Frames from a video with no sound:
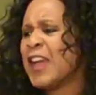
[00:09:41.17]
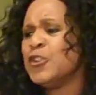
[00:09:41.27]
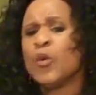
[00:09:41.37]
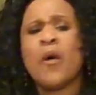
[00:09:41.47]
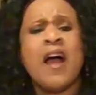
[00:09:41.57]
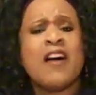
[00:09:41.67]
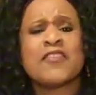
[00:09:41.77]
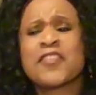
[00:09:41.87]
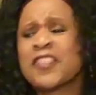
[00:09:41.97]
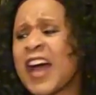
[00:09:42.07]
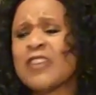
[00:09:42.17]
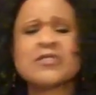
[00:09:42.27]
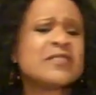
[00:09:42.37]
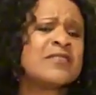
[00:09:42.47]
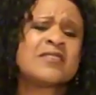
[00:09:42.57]
and you'll have
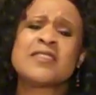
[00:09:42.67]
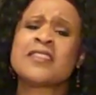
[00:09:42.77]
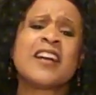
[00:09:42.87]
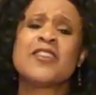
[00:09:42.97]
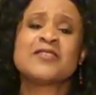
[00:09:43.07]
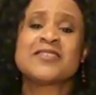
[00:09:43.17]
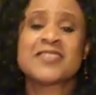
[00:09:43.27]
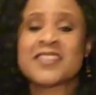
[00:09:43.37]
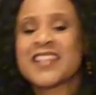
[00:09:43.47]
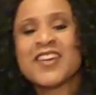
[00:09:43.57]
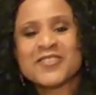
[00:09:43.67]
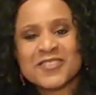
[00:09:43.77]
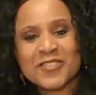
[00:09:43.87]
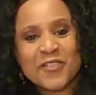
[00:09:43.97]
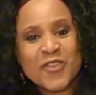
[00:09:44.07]
thousands and thousands and
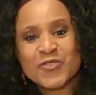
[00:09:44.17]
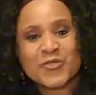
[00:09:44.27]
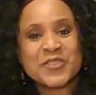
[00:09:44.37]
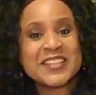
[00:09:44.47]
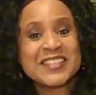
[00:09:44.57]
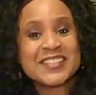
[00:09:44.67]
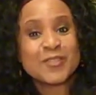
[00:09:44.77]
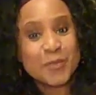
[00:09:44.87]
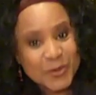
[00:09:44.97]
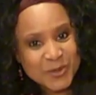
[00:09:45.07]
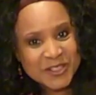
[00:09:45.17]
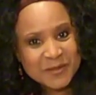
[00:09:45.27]
thousands of oak trees to boot.